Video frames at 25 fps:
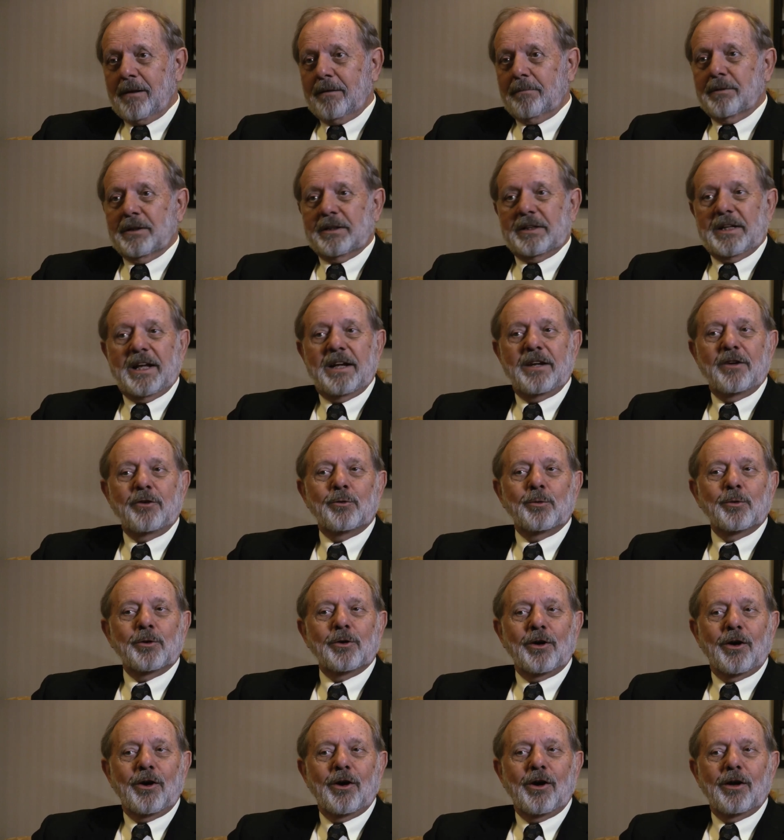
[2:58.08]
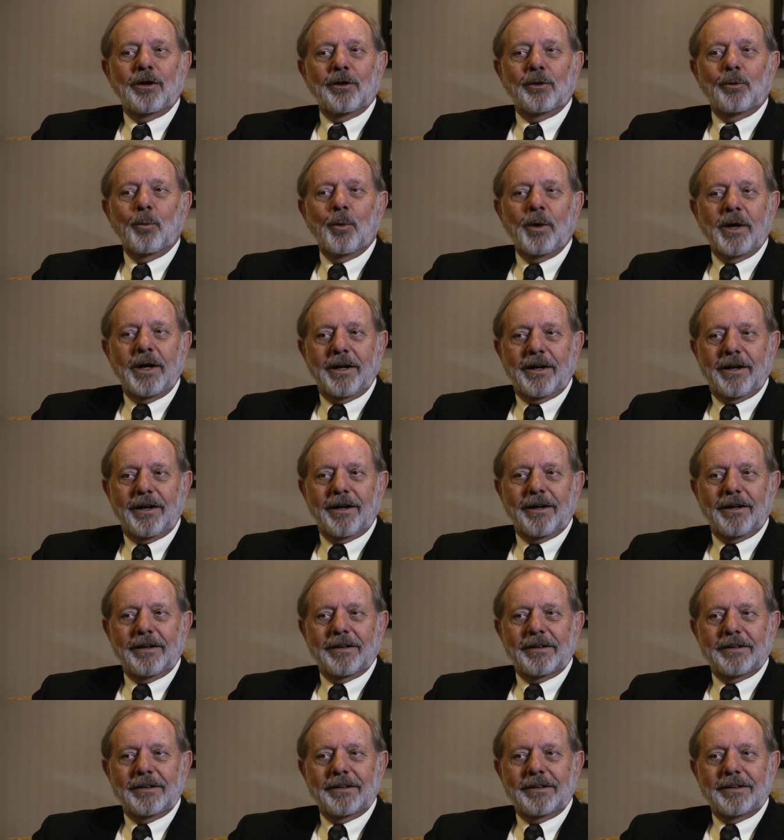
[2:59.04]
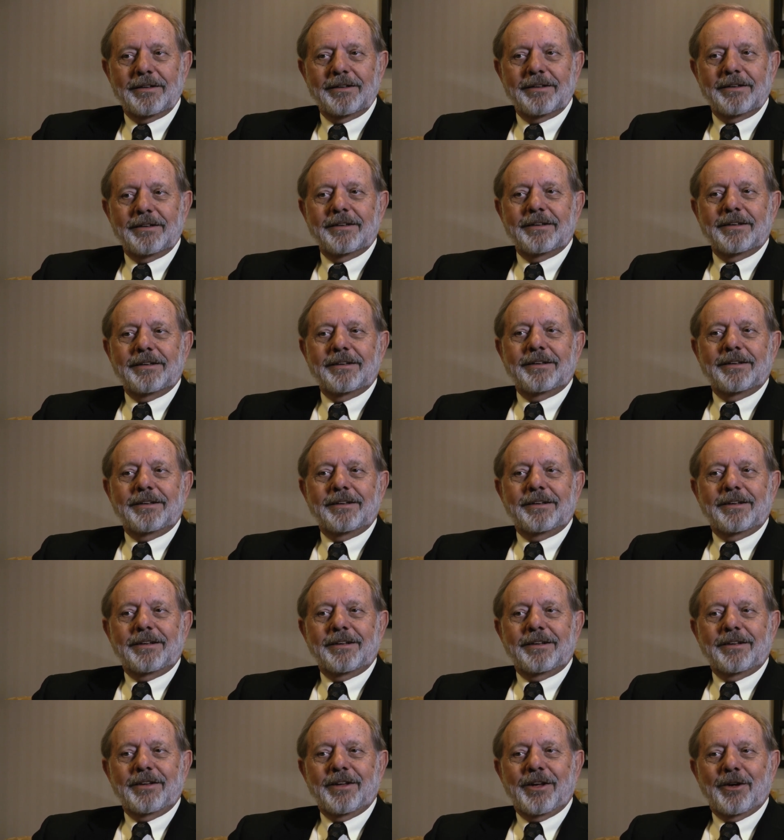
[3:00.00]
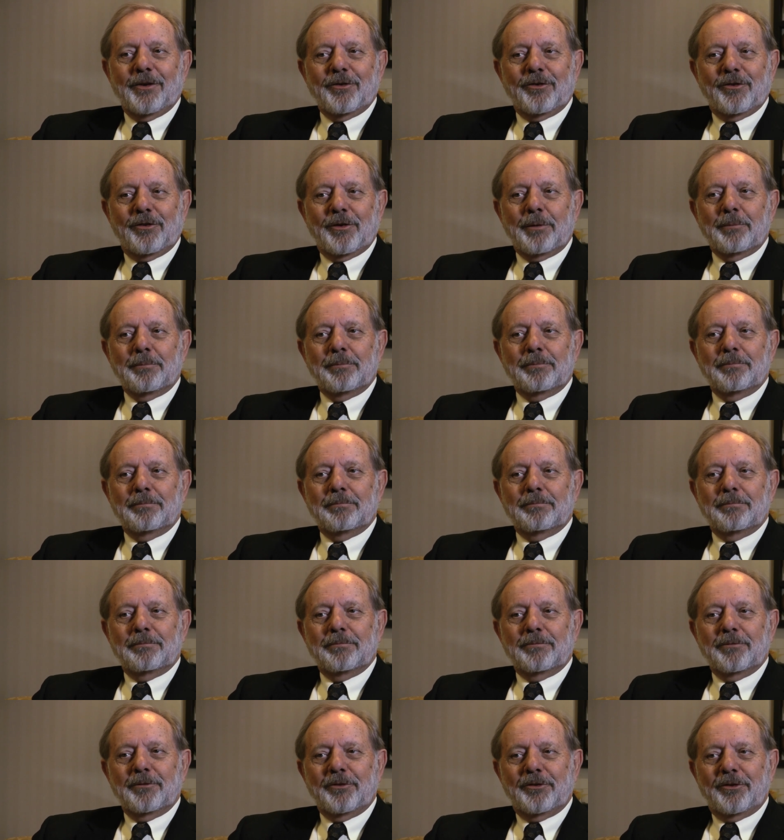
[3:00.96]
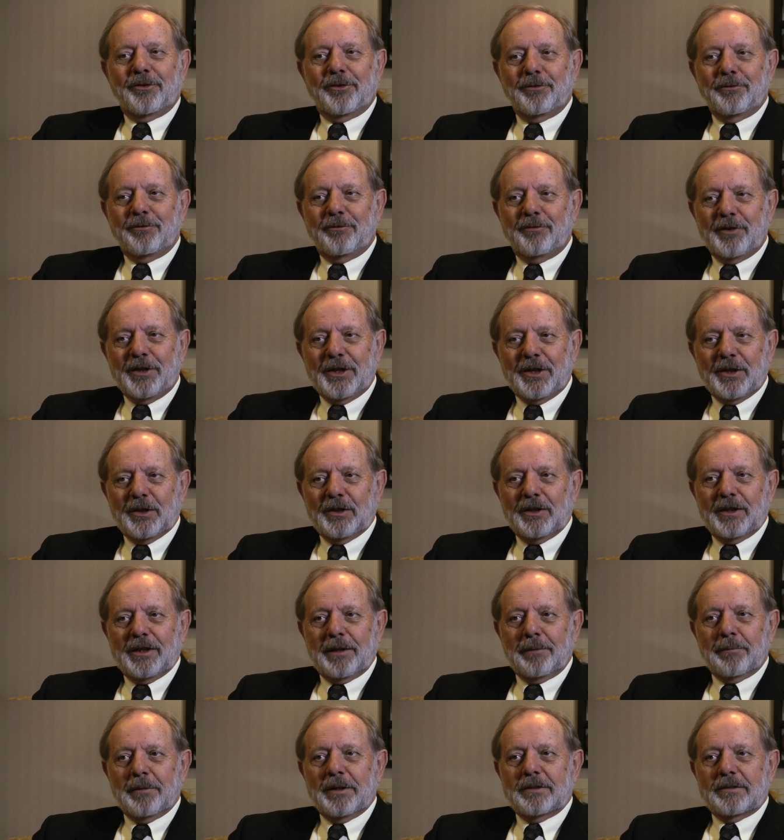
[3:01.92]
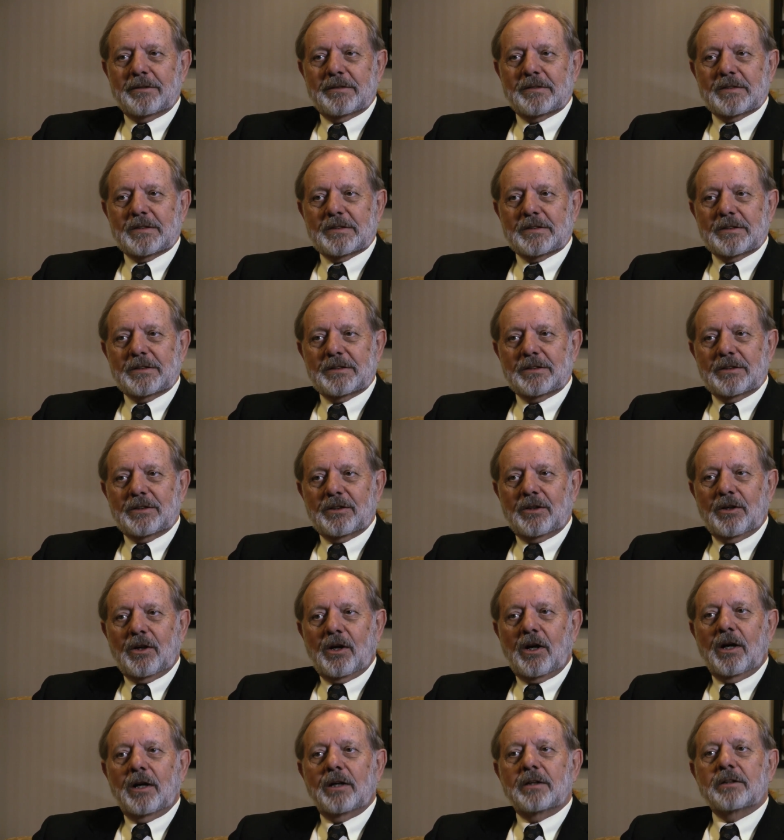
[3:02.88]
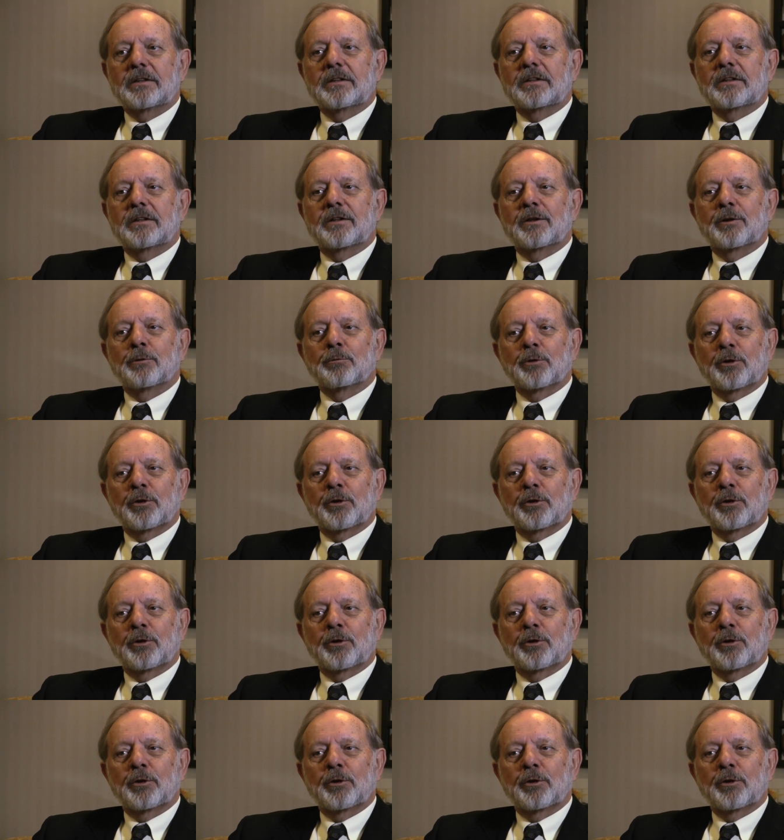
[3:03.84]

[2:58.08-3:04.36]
But then, as we're all aware, there's some severe limits on the